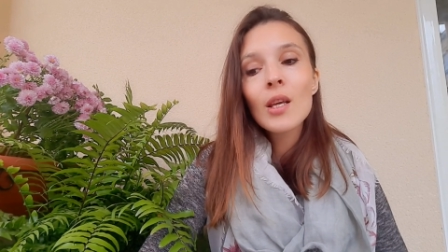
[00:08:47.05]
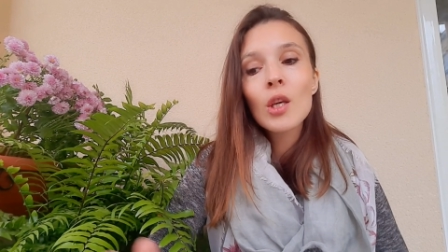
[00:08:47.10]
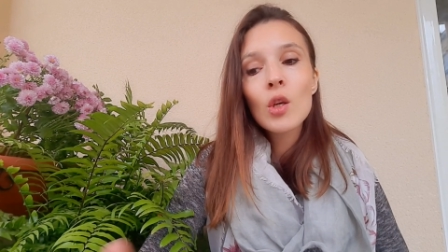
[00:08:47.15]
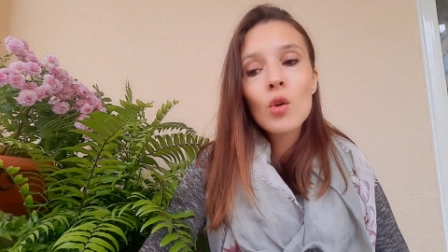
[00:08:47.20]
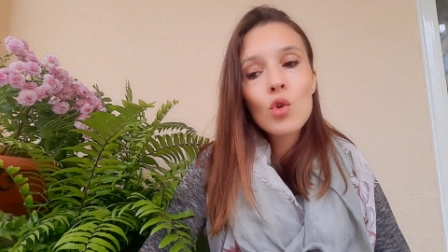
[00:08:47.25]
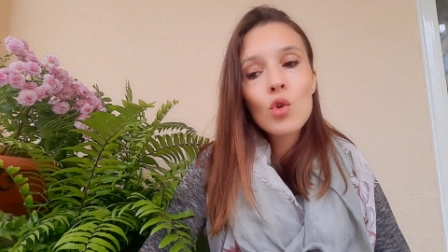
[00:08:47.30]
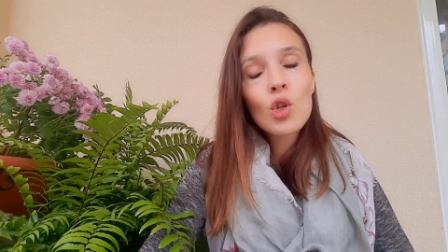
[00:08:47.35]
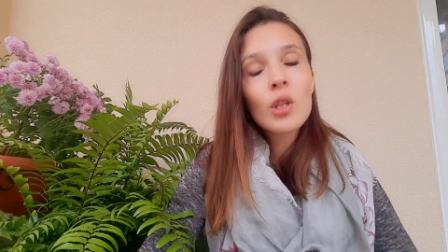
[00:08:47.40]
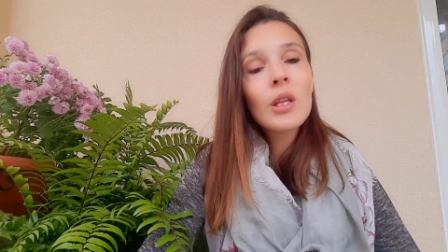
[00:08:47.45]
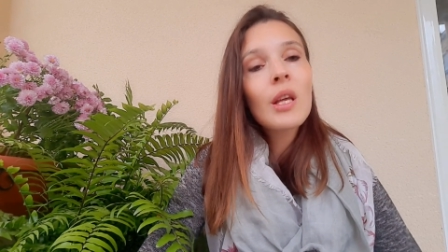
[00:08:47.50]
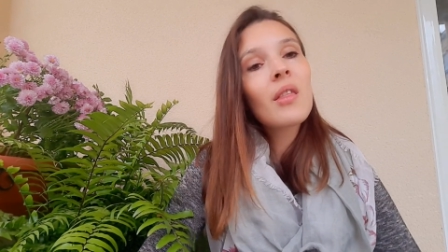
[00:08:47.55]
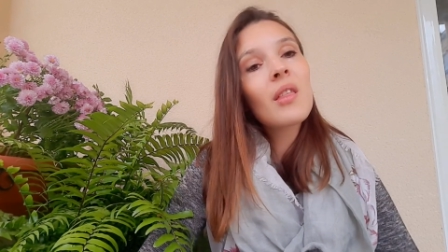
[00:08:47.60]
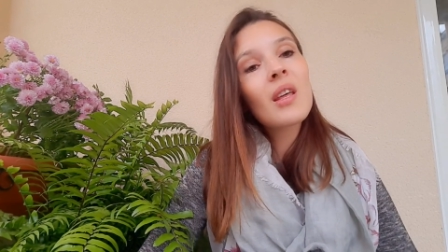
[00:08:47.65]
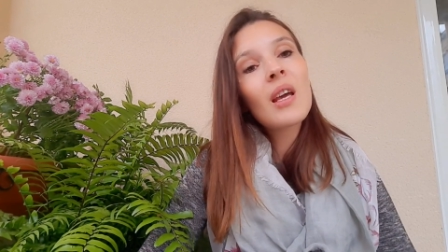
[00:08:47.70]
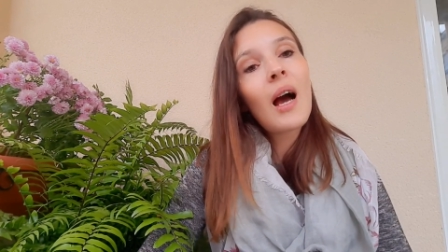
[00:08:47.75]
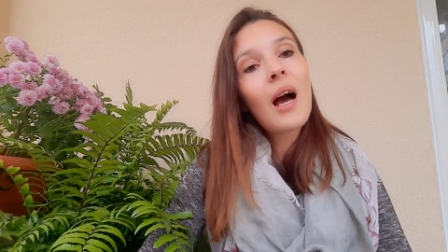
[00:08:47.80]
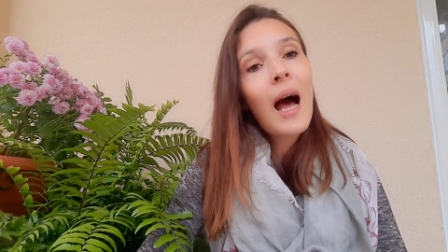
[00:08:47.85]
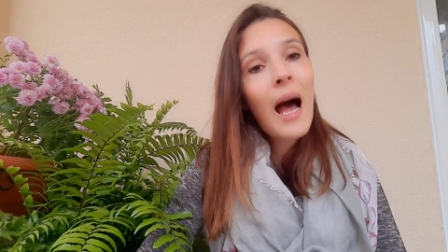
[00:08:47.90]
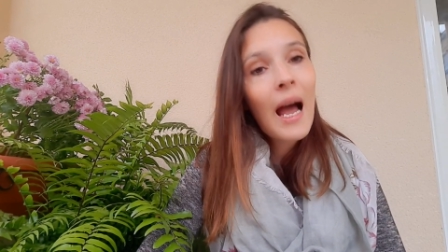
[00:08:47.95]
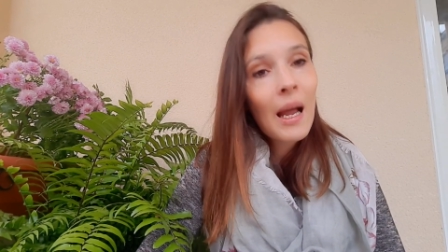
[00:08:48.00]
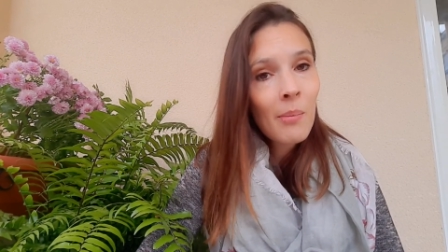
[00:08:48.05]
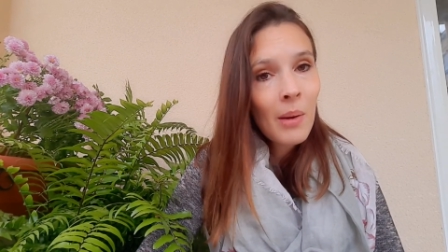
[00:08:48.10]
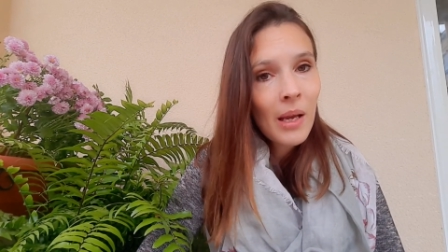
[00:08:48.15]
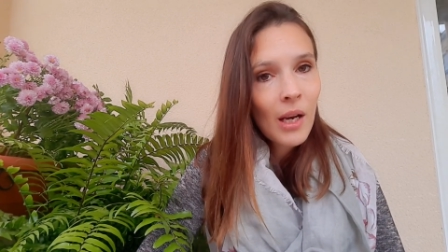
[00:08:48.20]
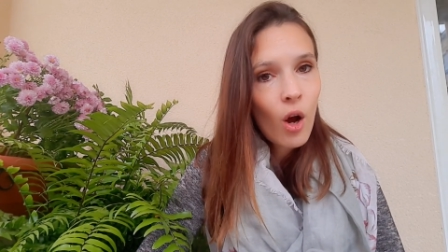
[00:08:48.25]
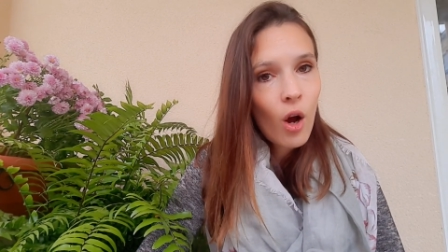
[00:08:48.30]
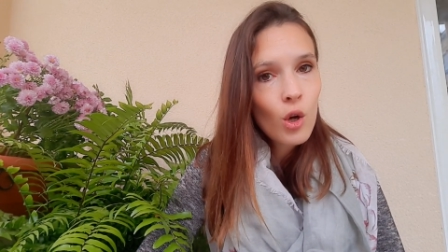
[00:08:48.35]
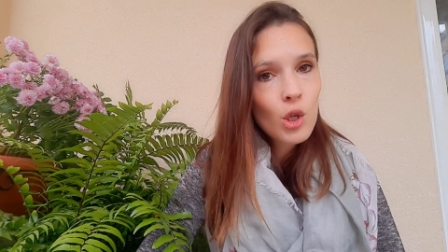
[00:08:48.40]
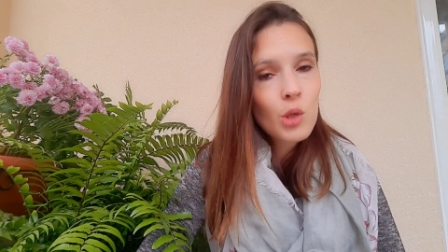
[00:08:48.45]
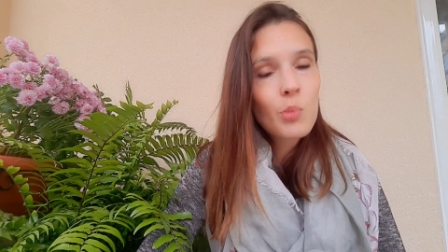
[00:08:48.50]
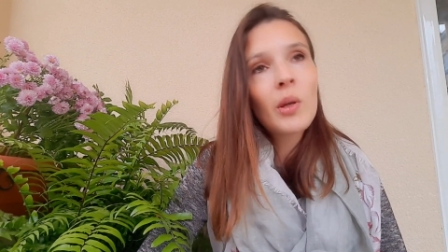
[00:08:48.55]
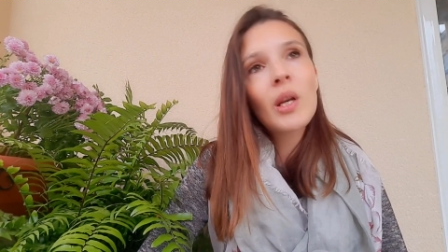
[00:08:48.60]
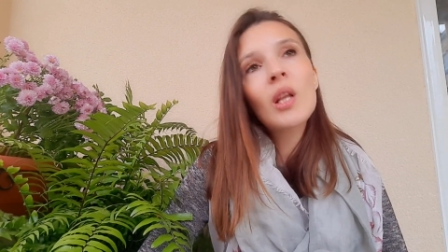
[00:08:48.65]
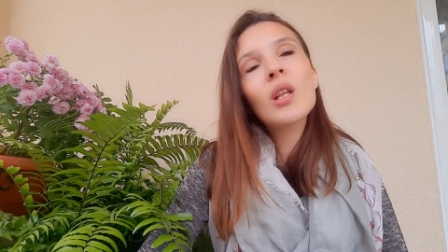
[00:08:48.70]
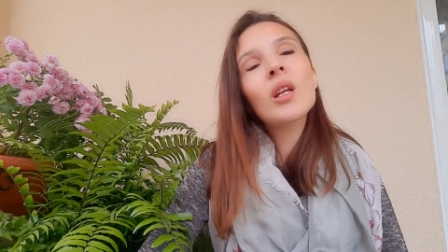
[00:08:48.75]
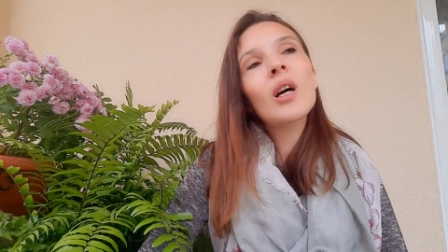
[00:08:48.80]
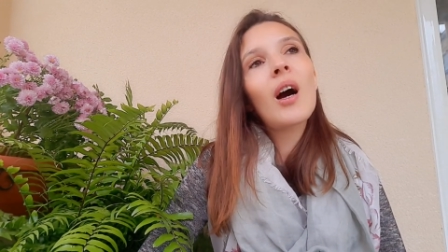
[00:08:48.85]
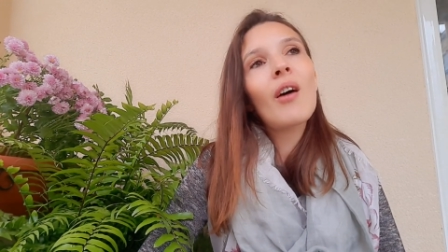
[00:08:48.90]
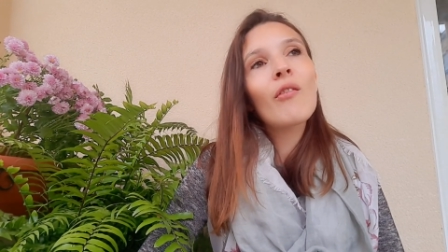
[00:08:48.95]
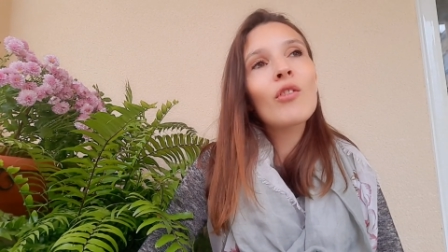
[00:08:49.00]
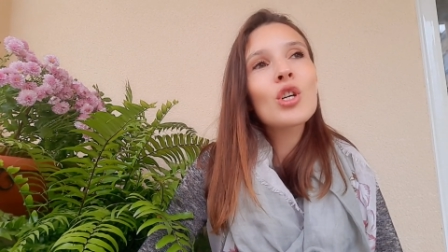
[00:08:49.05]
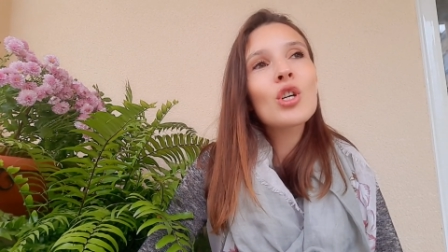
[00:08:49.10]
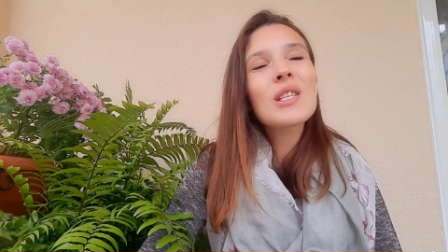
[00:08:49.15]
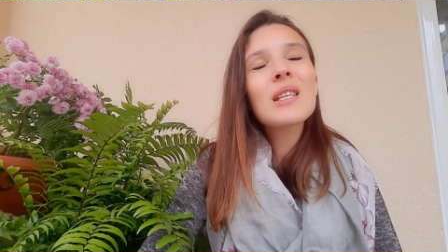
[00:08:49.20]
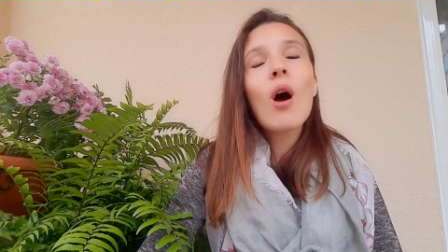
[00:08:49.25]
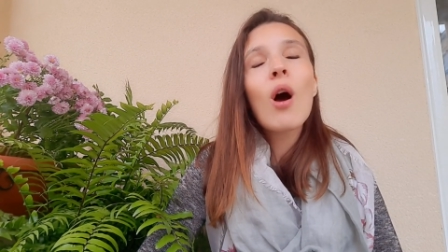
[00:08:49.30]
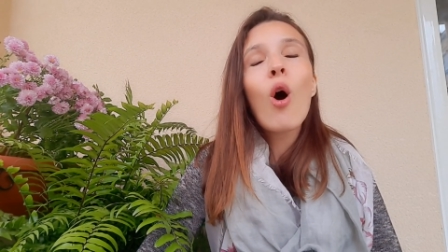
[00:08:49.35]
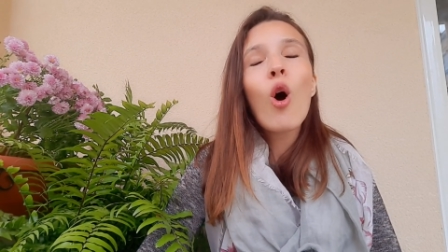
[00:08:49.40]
Usually the IMED hospital covers